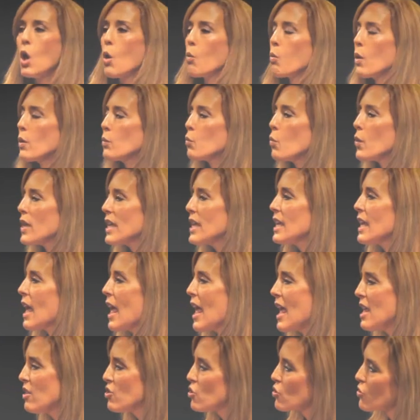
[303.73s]
When we
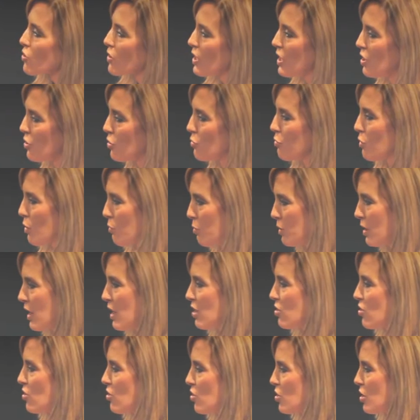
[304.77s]
enter into a
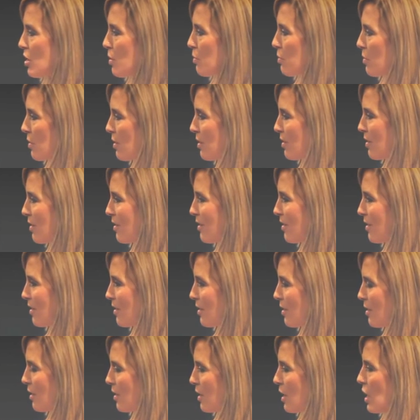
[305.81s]
relationship,
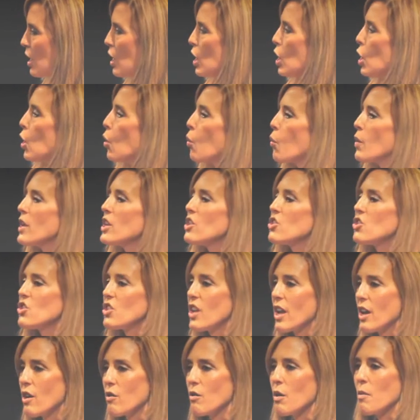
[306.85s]
we
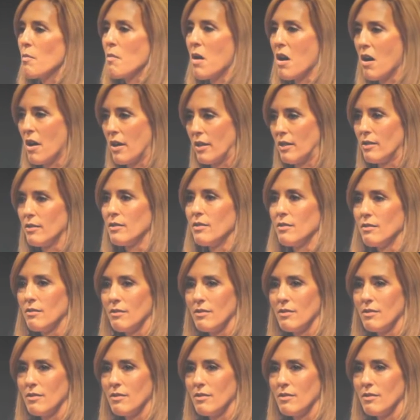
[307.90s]
share a mind.